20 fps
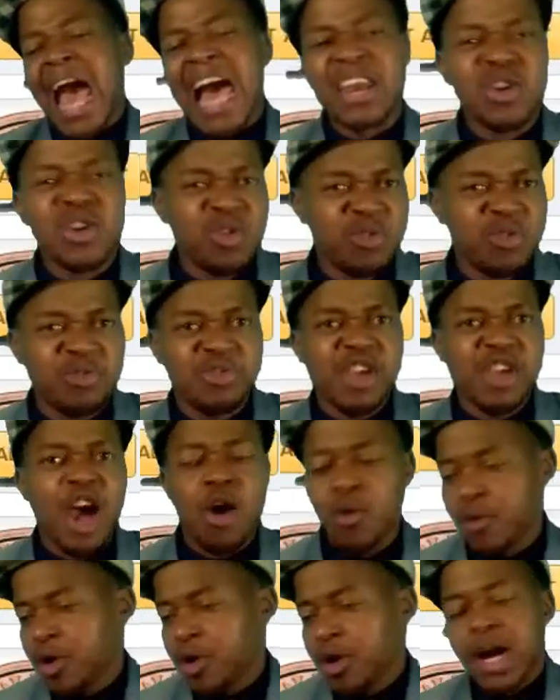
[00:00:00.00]

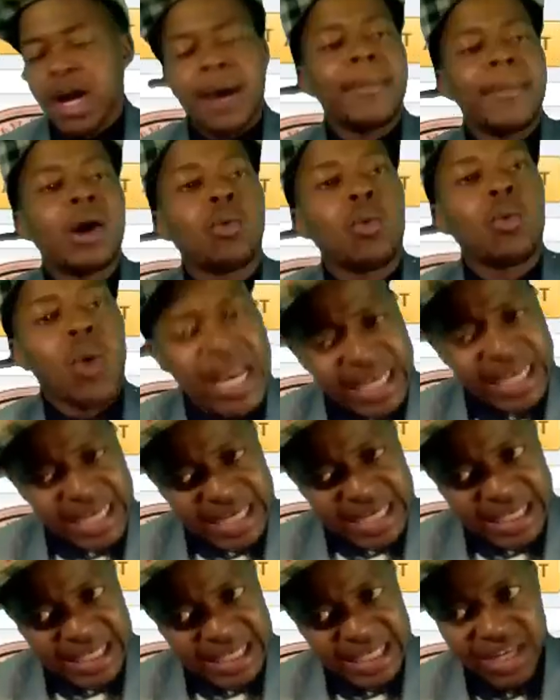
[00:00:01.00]
Alluvial. Ma
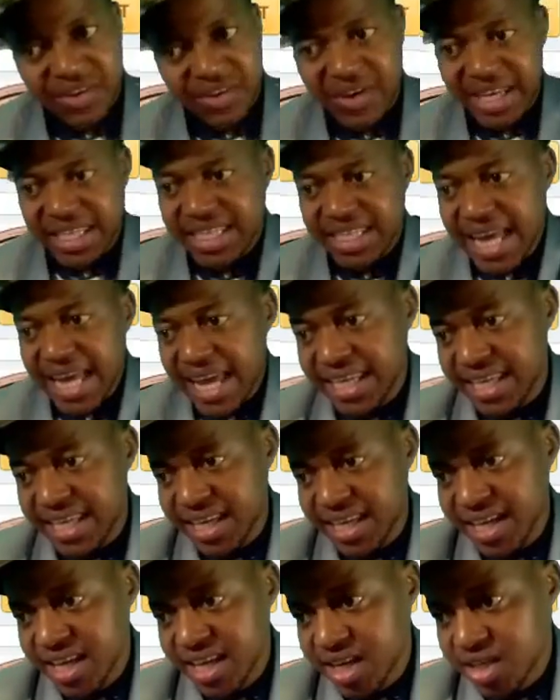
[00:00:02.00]
one. Great dike.
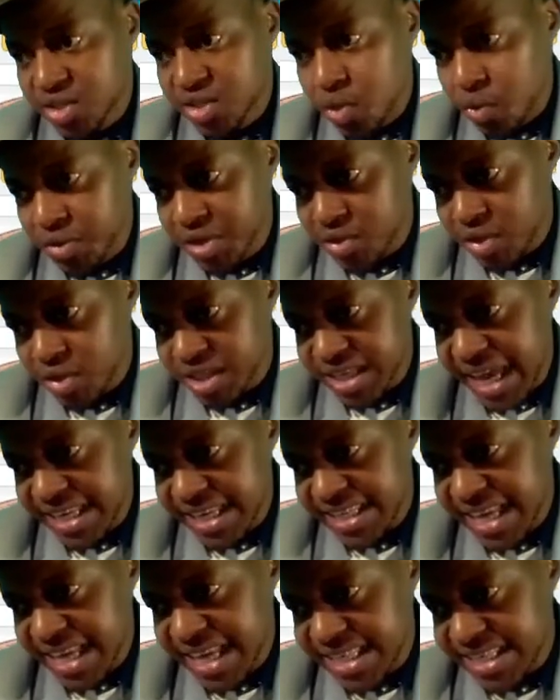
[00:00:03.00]
So this one's
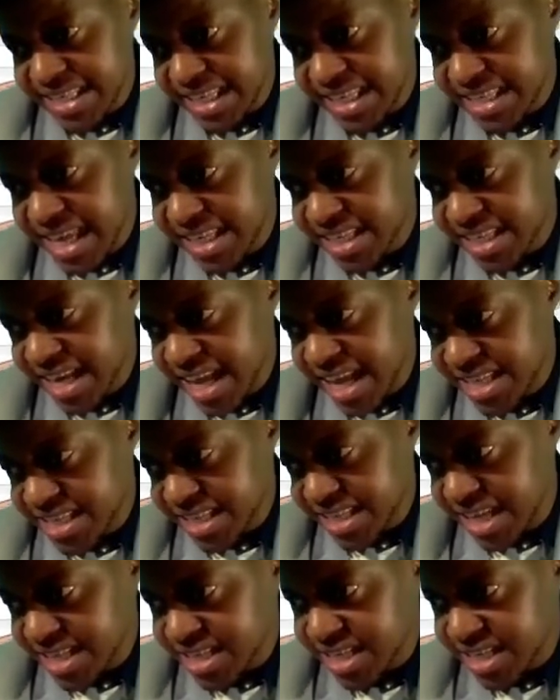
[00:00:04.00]
99 cents. 99
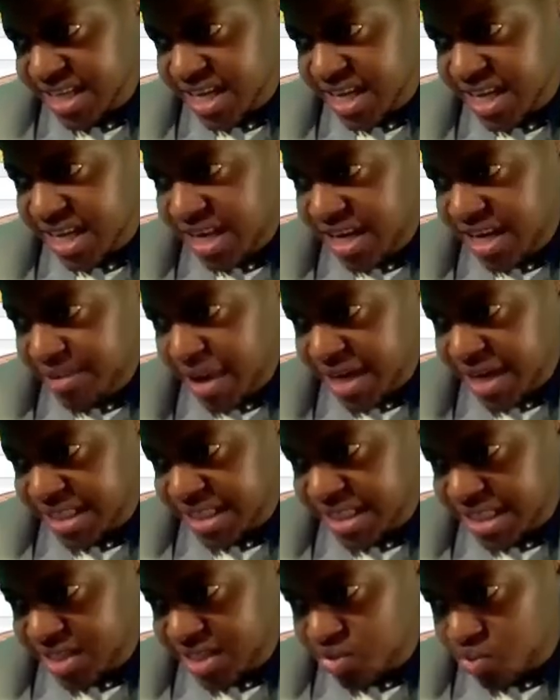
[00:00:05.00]
cents.
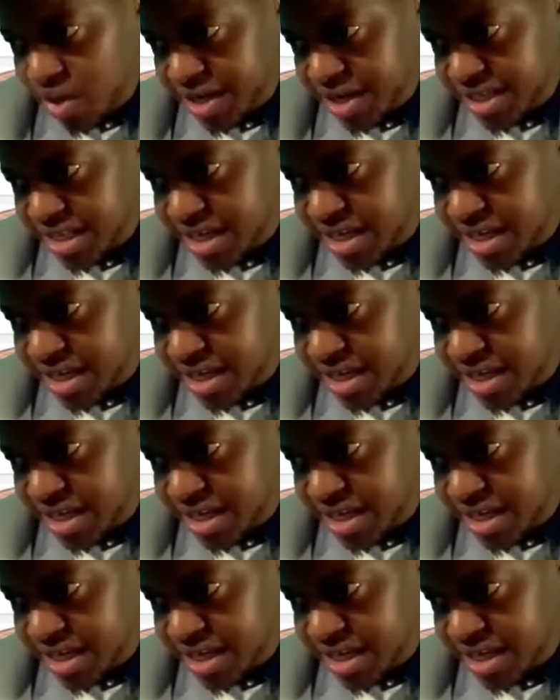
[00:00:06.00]
Liberty. This one